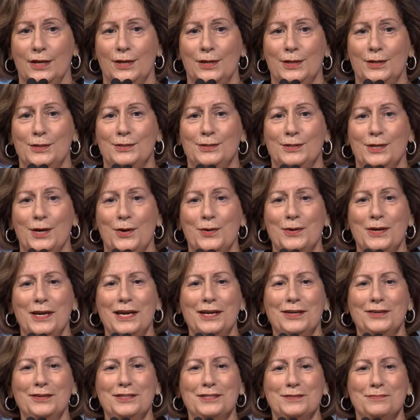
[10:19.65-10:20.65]
So
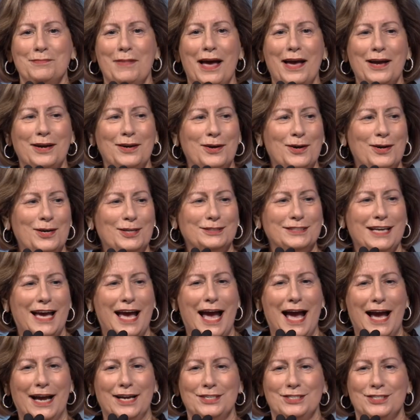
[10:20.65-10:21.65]
here is my call to
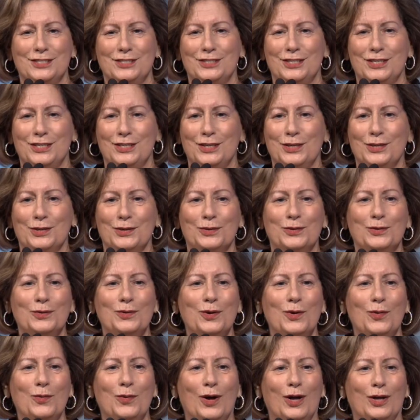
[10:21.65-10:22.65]
action to you
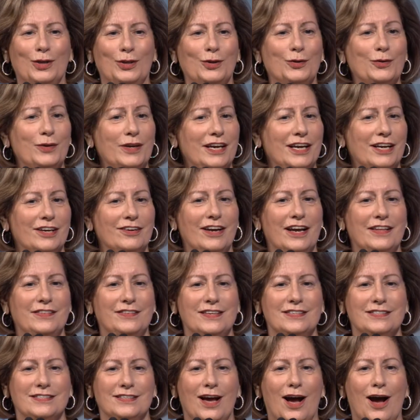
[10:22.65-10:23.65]
while you're here at
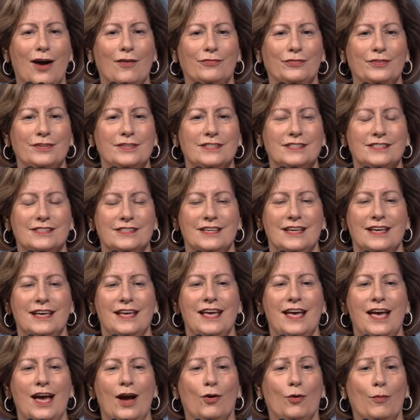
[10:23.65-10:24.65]
this conference
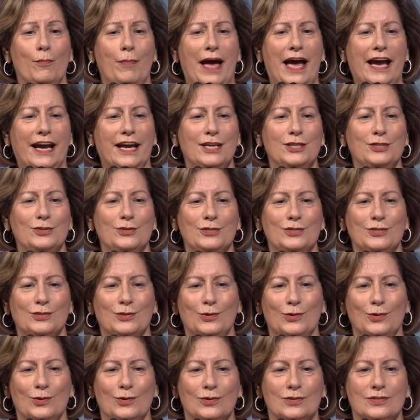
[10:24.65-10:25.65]
or back in your
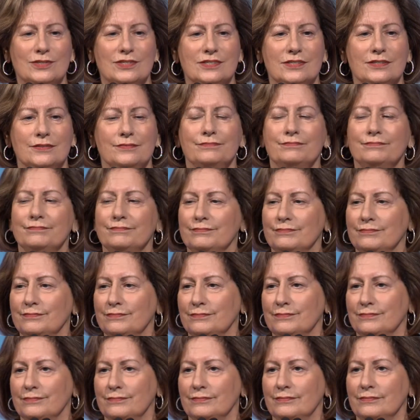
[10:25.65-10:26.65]
schools.
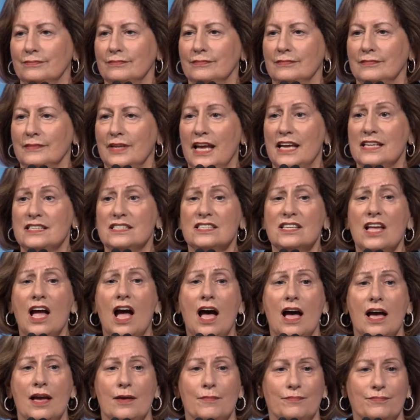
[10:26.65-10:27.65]
It's
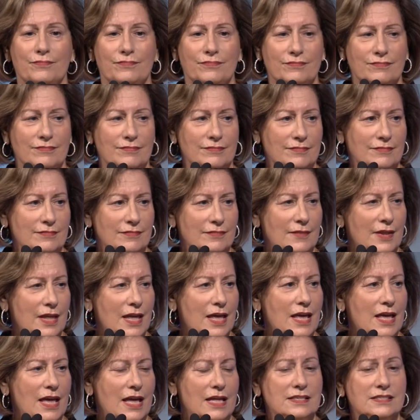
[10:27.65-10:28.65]
time.
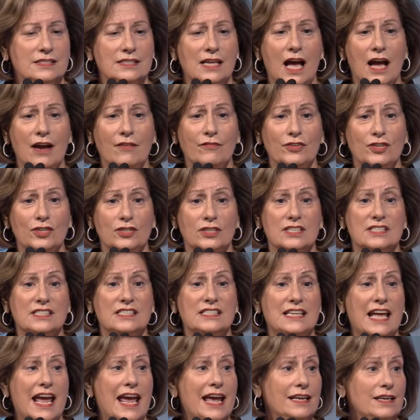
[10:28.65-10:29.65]
It's time for you to
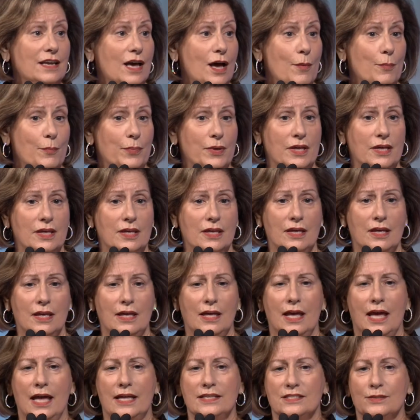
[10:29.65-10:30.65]
stand up
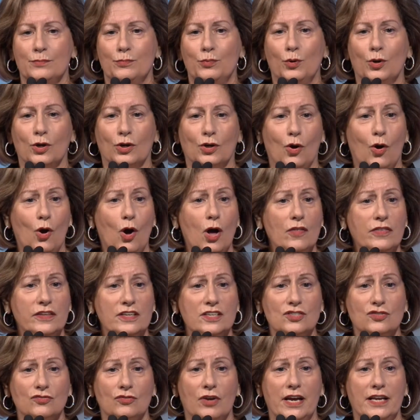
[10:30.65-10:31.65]
and support all that
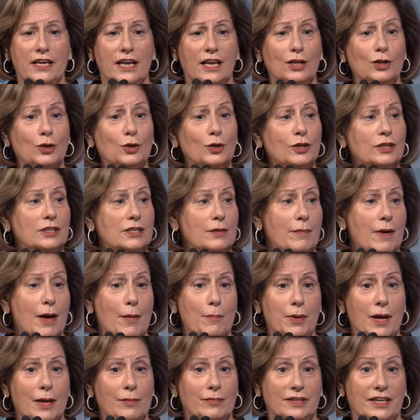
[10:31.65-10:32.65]
is right and good about
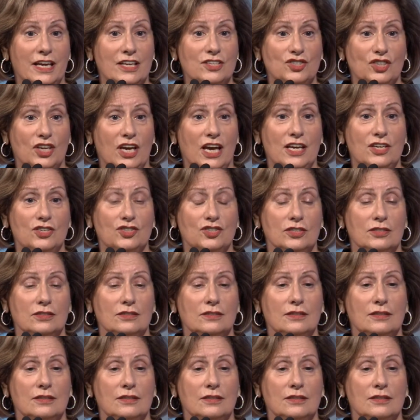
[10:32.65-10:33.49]
public education.